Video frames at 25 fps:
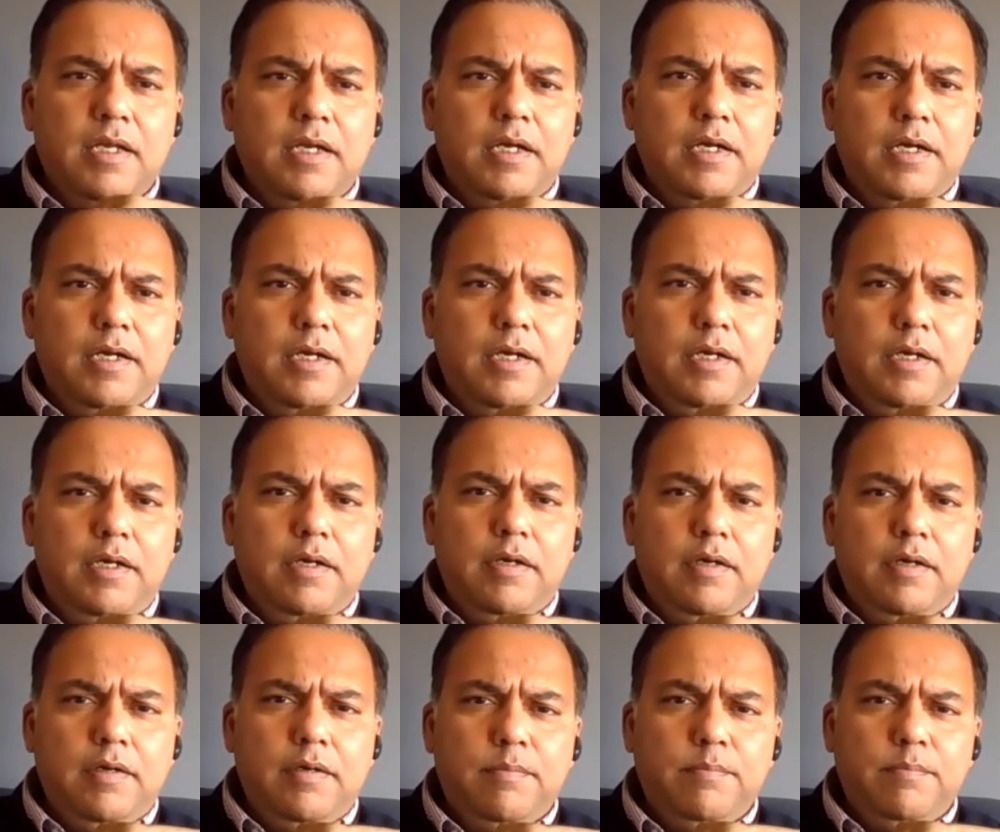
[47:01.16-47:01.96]

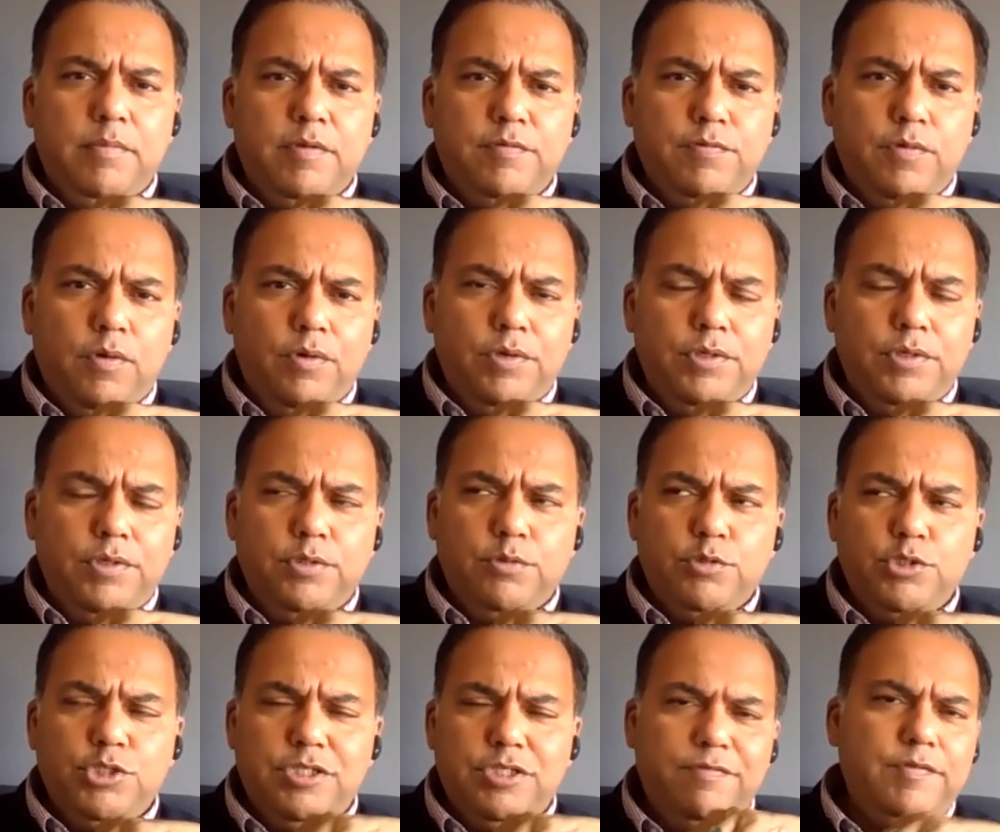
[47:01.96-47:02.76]
uh, before
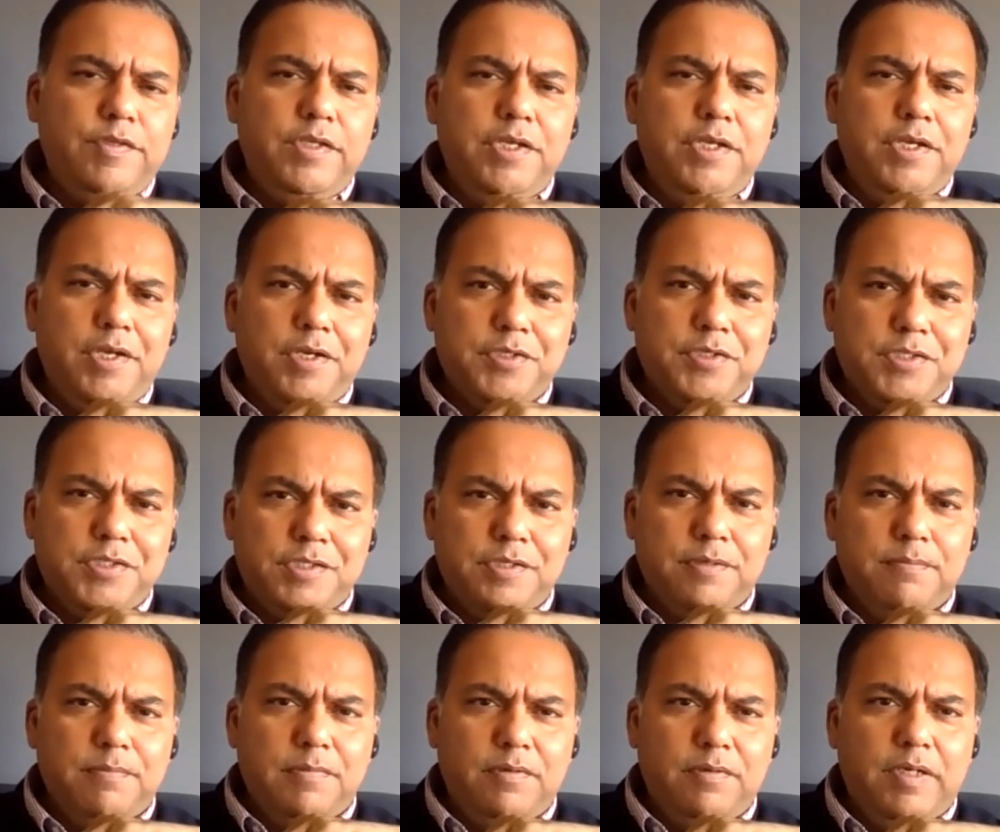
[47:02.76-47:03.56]
you shift
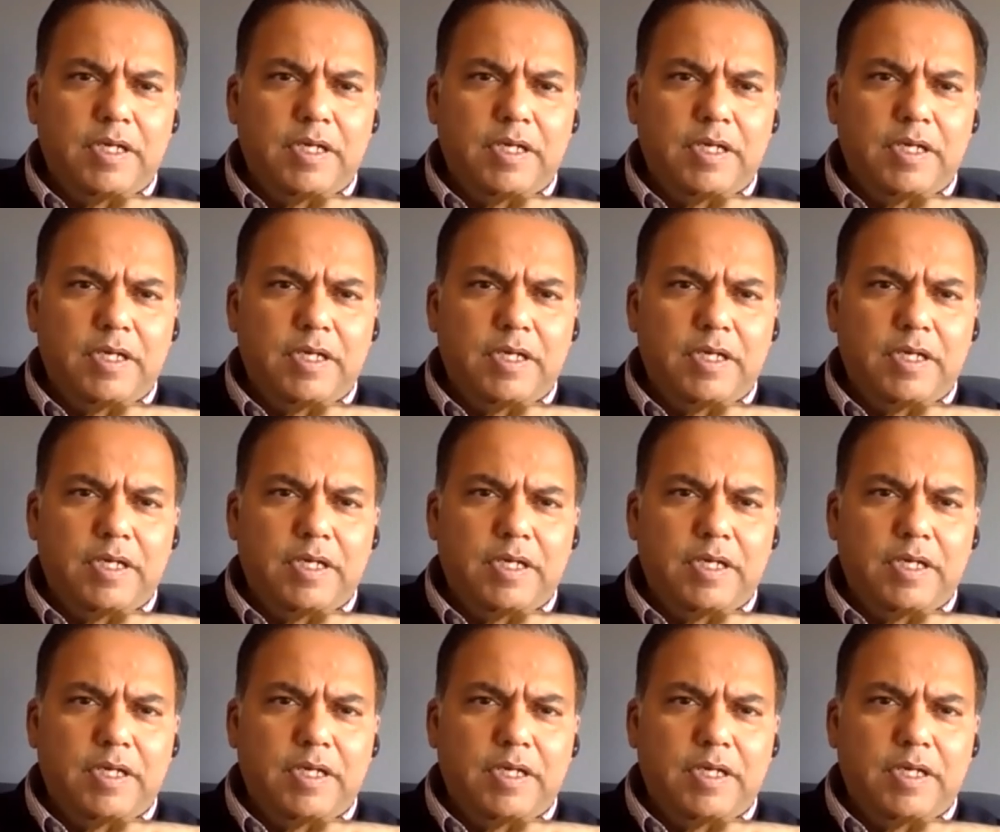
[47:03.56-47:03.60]
gears,